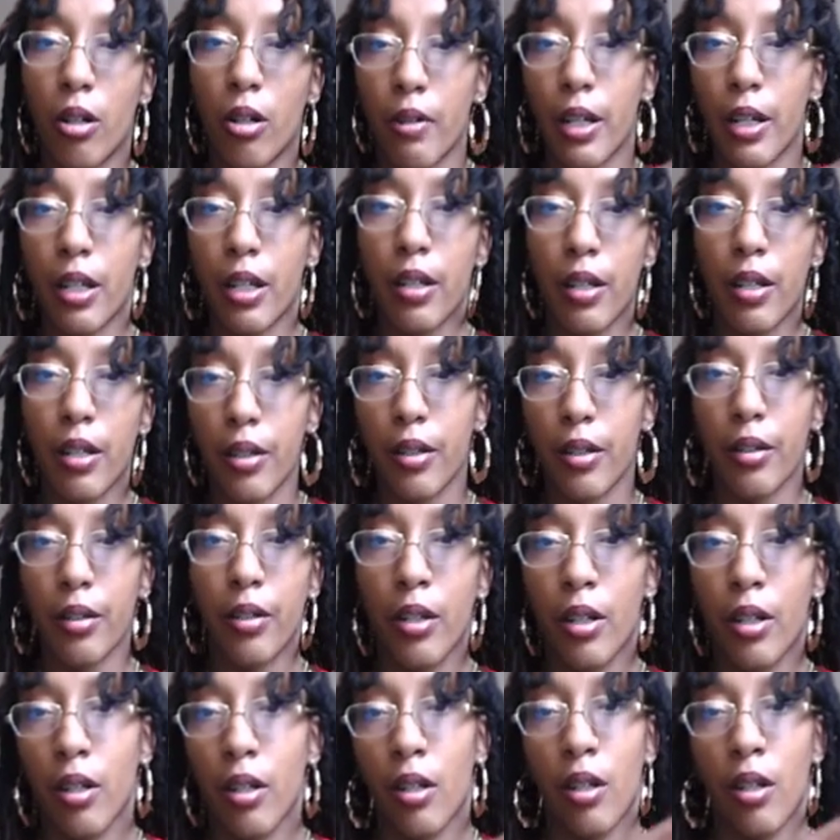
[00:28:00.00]
right here
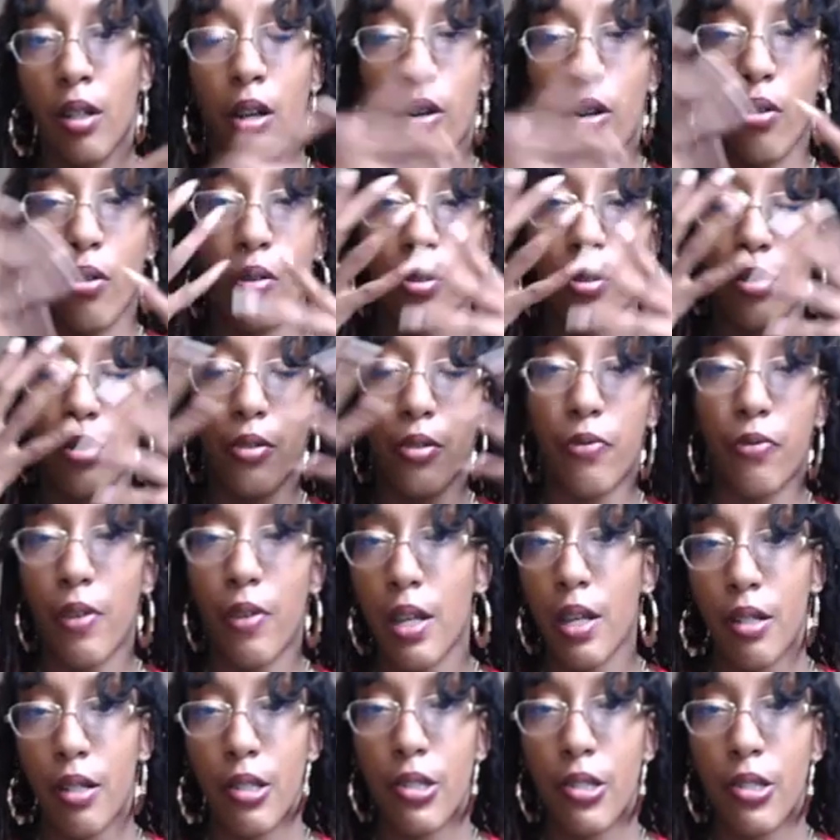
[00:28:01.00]
and on your
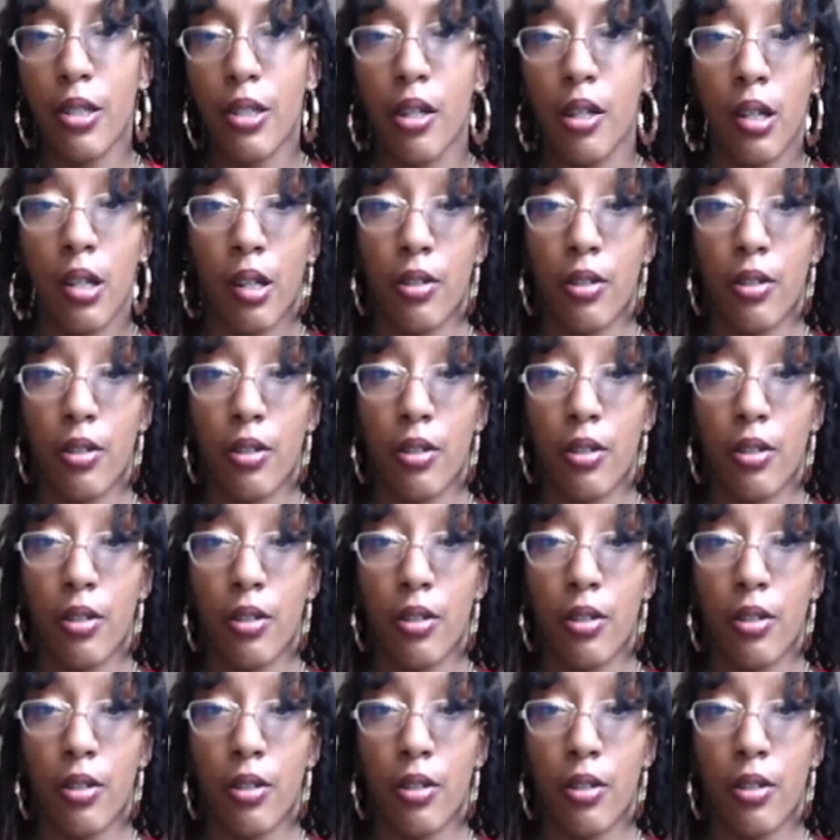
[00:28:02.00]
face,